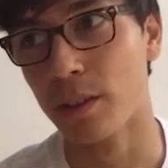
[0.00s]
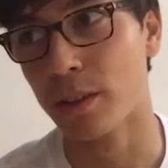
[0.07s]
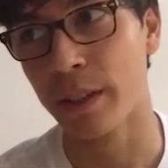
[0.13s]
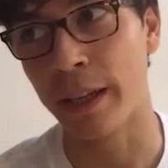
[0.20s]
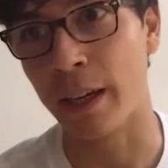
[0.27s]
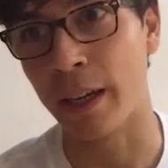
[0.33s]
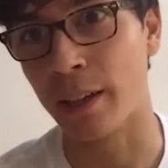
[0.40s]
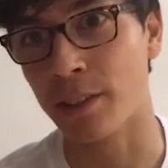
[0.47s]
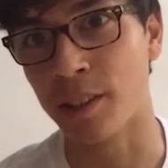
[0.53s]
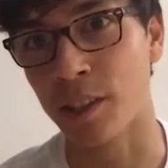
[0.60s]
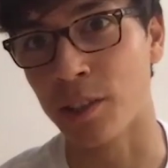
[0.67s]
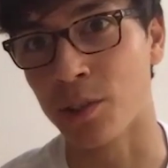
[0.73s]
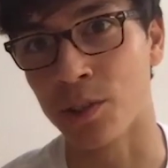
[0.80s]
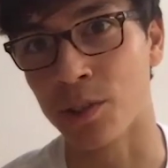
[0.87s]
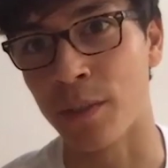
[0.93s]

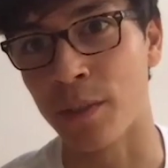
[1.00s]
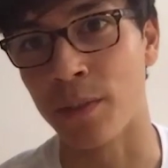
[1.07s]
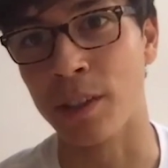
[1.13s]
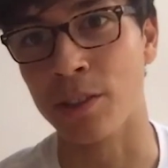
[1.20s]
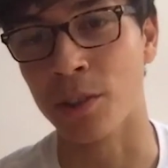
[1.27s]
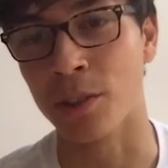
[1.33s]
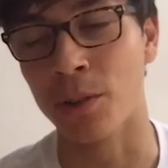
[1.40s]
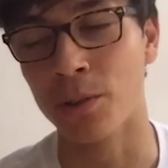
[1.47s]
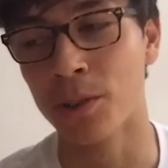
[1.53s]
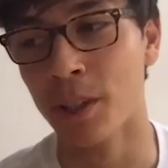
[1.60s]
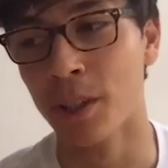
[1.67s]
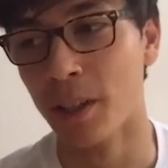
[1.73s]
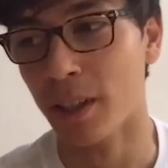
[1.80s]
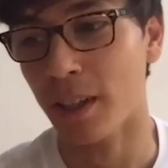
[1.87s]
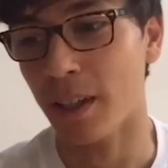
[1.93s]
6 or 7 years old,
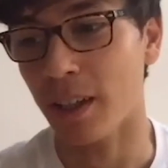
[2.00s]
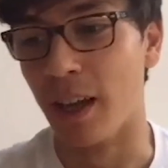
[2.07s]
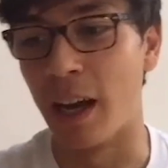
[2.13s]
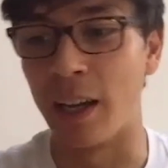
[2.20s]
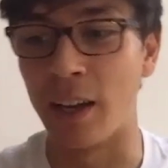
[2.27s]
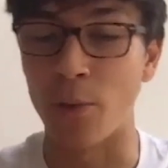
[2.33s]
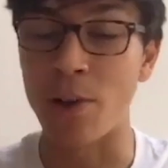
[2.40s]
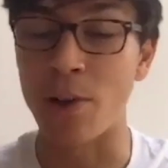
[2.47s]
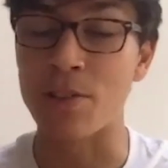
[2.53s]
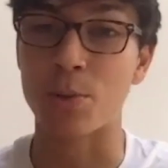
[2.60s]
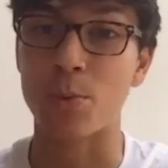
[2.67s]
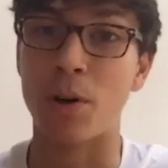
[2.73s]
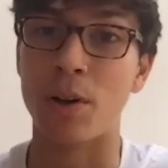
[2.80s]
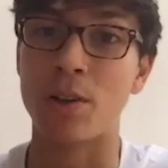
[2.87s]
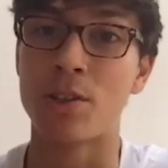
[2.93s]
and I went to
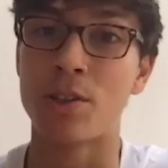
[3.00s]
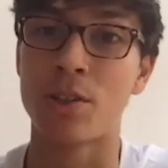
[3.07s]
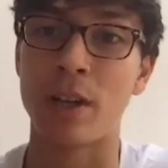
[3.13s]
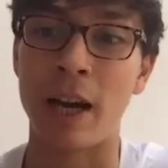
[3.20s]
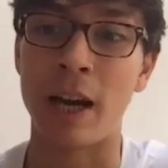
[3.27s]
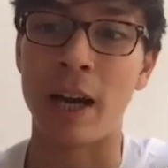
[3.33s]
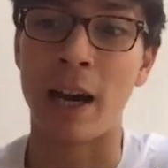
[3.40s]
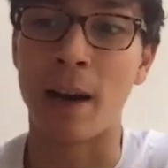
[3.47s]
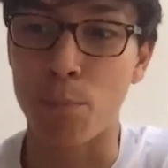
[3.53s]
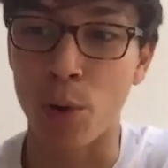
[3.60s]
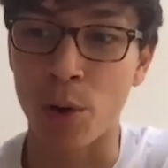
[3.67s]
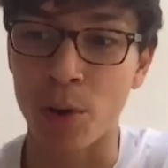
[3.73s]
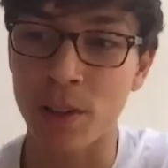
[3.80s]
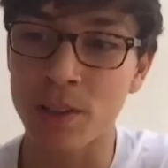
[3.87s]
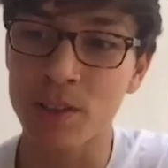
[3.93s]
watch at
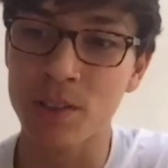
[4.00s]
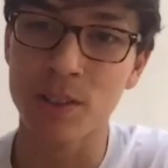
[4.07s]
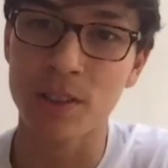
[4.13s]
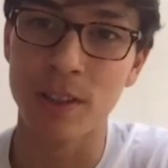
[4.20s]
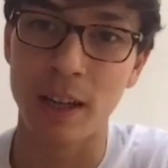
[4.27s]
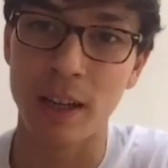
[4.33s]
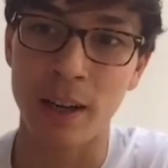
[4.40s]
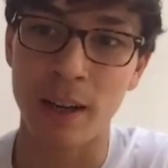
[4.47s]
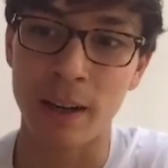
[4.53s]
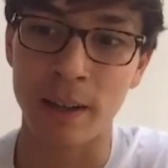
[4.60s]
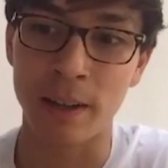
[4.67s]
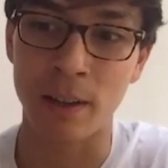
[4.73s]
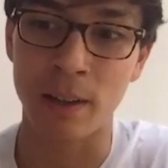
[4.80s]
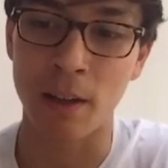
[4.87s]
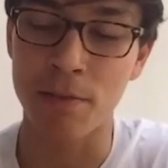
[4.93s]
Brooklands
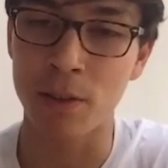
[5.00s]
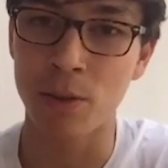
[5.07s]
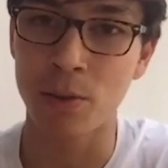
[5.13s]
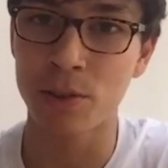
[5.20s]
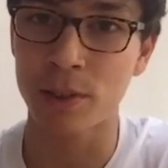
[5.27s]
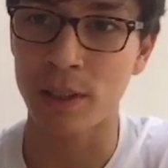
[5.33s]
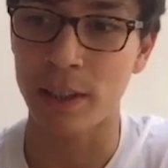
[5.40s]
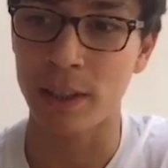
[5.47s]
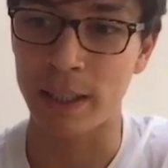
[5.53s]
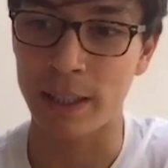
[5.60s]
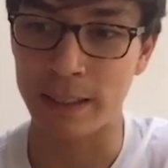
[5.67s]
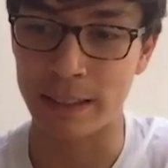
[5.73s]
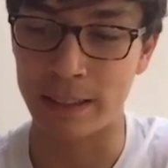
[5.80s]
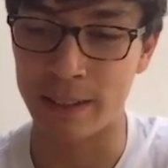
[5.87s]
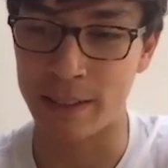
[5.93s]
and Luffield,
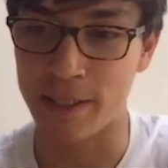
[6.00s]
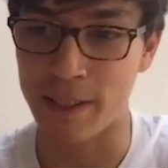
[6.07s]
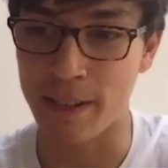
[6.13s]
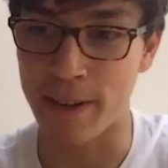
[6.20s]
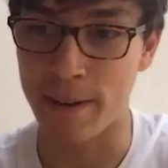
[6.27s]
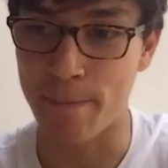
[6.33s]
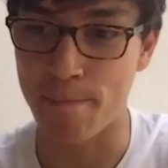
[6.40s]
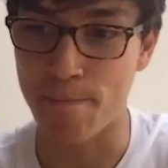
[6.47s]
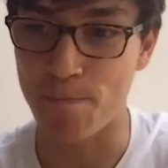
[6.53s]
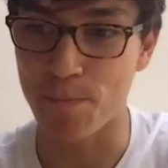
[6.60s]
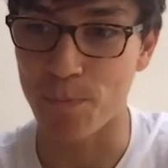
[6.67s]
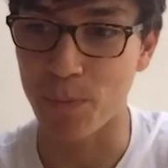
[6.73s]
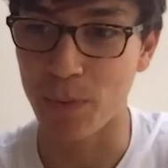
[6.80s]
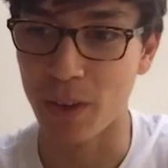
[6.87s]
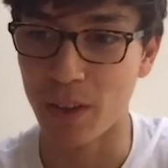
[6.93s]
and
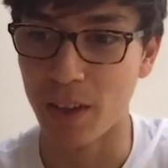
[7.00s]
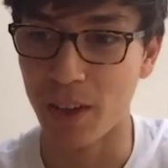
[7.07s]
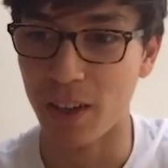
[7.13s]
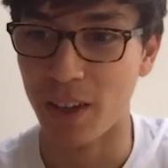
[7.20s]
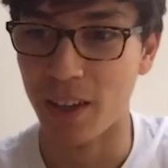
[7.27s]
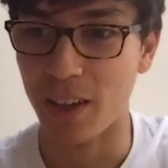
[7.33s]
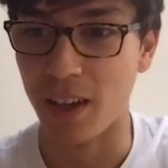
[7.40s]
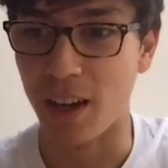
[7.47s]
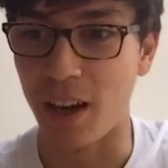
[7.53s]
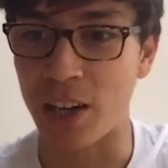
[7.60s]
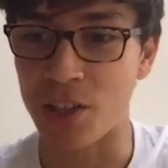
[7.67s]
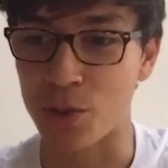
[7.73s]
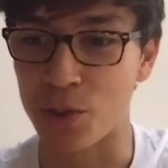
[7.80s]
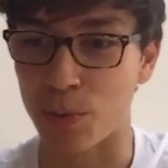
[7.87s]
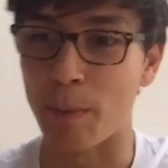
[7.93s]
I
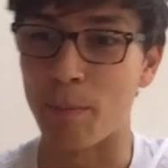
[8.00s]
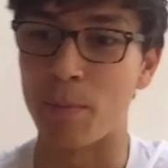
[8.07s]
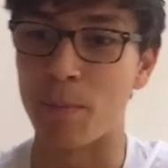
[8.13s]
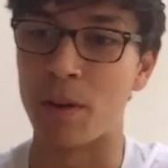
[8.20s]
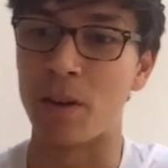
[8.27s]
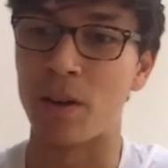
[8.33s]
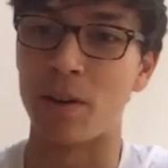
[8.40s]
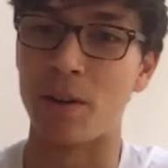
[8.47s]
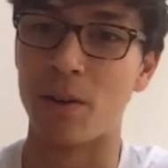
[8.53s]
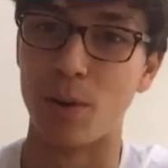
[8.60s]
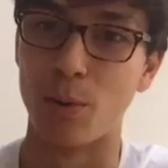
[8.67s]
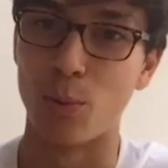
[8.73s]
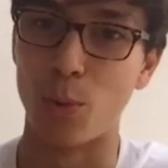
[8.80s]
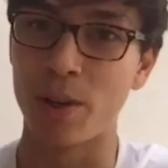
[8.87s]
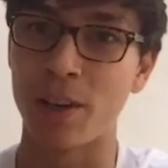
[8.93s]
just remember
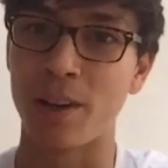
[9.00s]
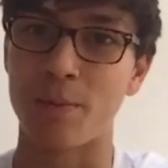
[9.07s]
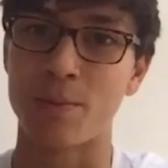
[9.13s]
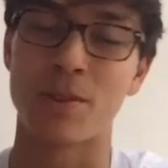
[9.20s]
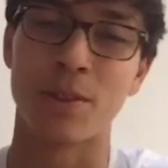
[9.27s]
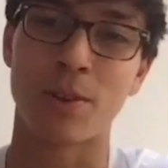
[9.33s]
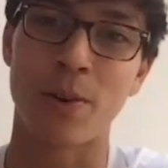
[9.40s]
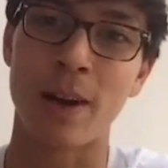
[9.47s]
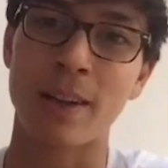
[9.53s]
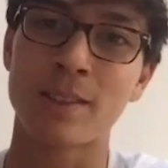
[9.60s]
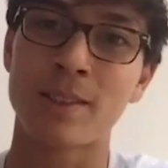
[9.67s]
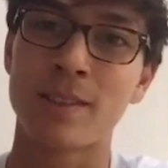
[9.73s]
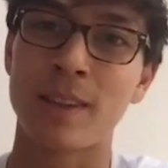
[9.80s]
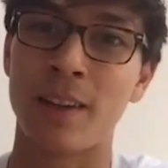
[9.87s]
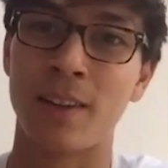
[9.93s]
walking up to the
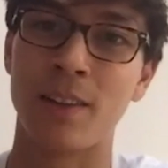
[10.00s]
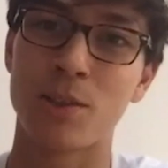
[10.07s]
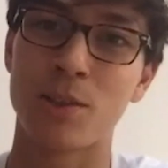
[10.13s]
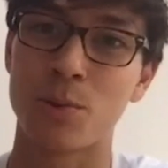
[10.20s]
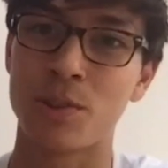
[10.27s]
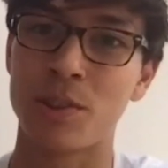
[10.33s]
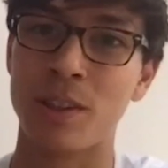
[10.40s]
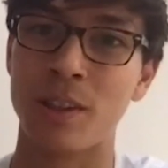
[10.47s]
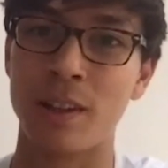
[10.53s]
grandstand, and this was in